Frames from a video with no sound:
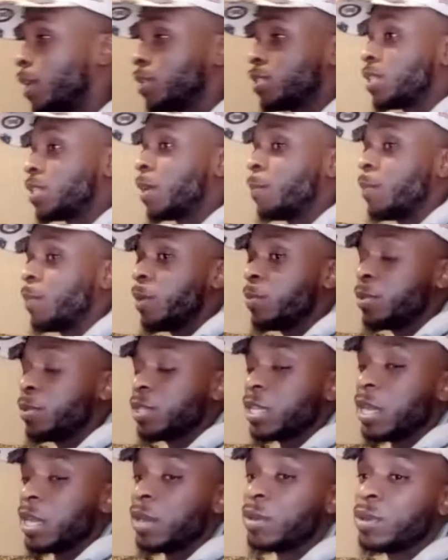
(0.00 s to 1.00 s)
Some people
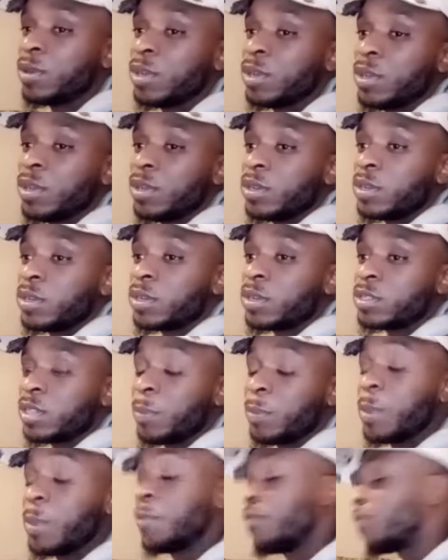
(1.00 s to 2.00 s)
think
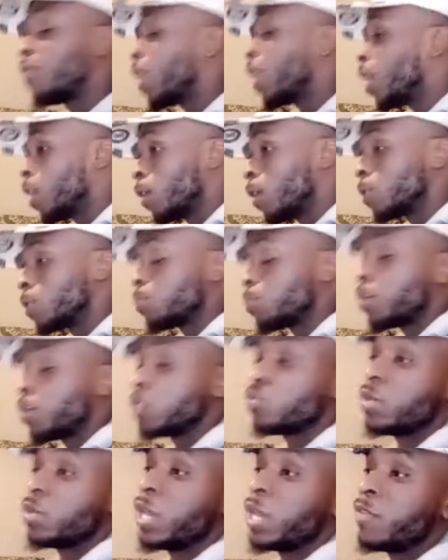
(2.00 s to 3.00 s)
Spence
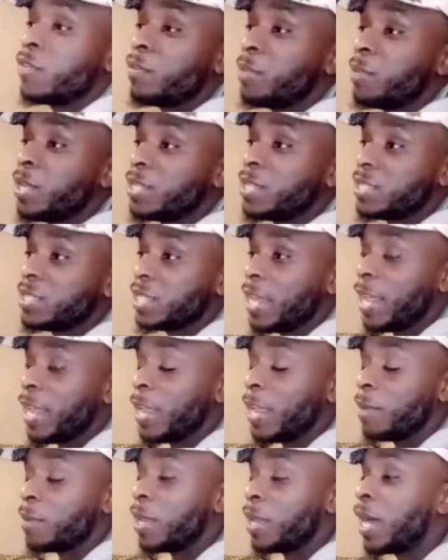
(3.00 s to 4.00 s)
will never be the
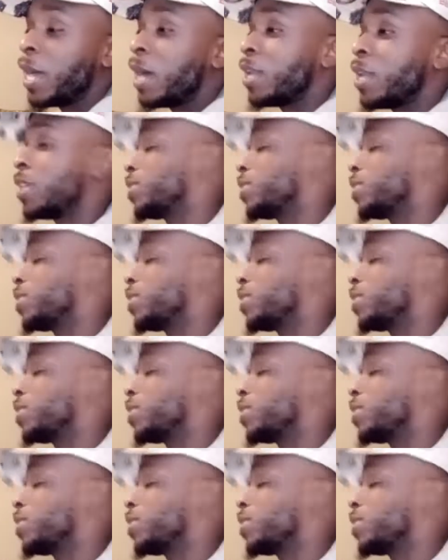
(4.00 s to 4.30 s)
same and all that